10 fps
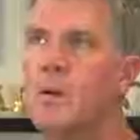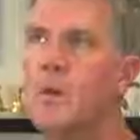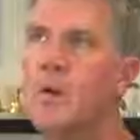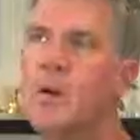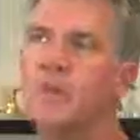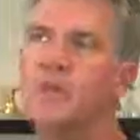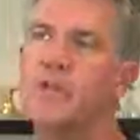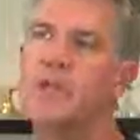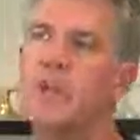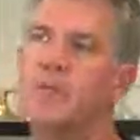Well, one of the
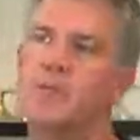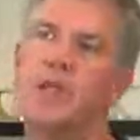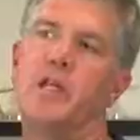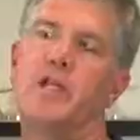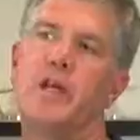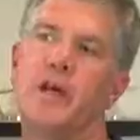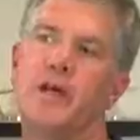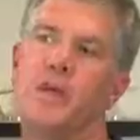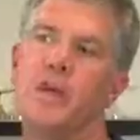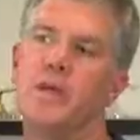first jobs we looked
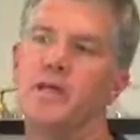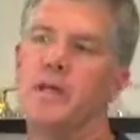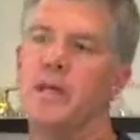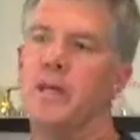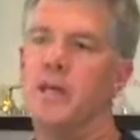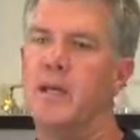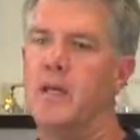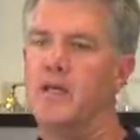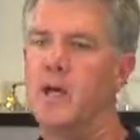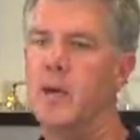at was
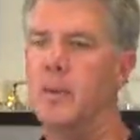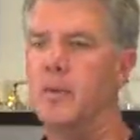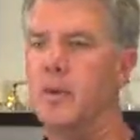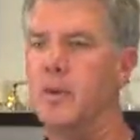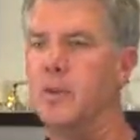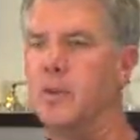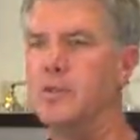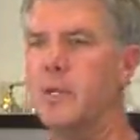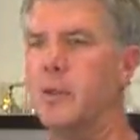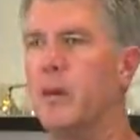a job that we were
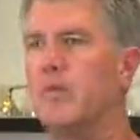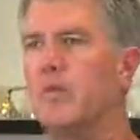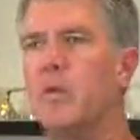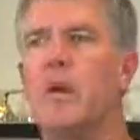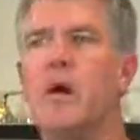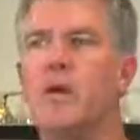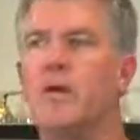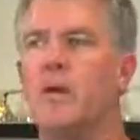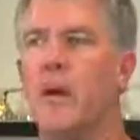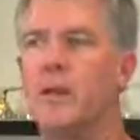producing about
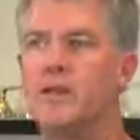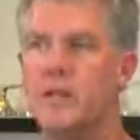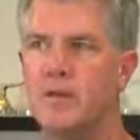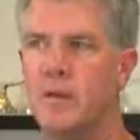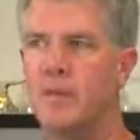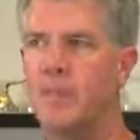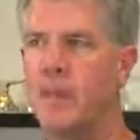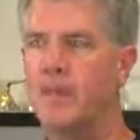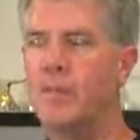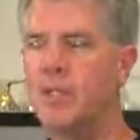400 items of
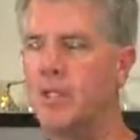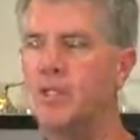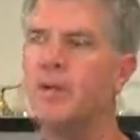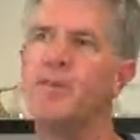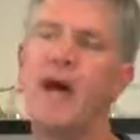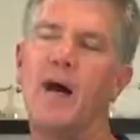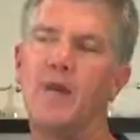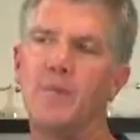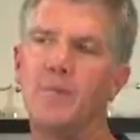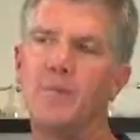a particular
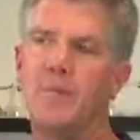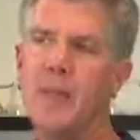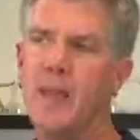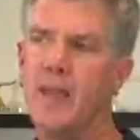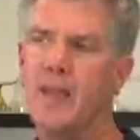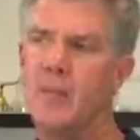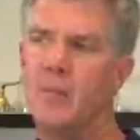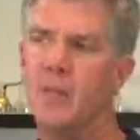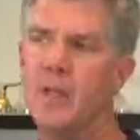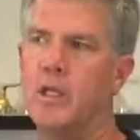valve,
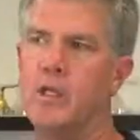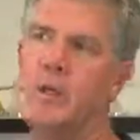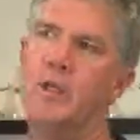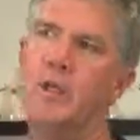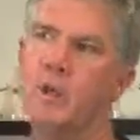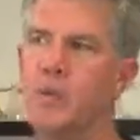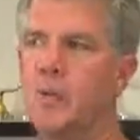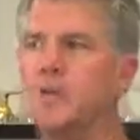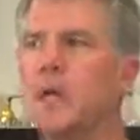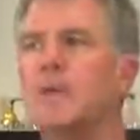and we knew a new order
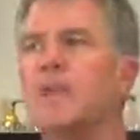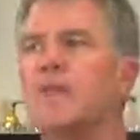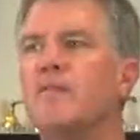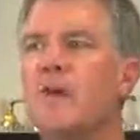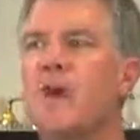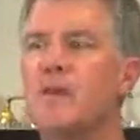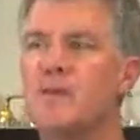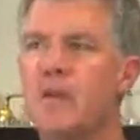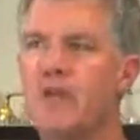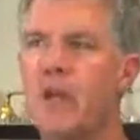was coming in for another
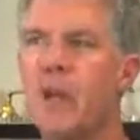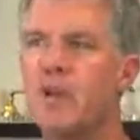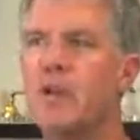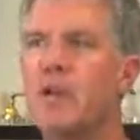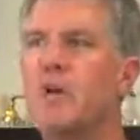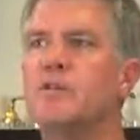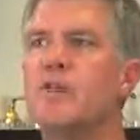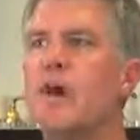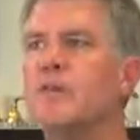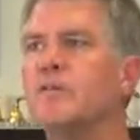700 of those
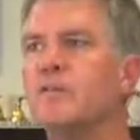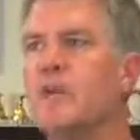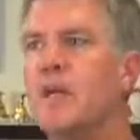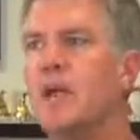valves,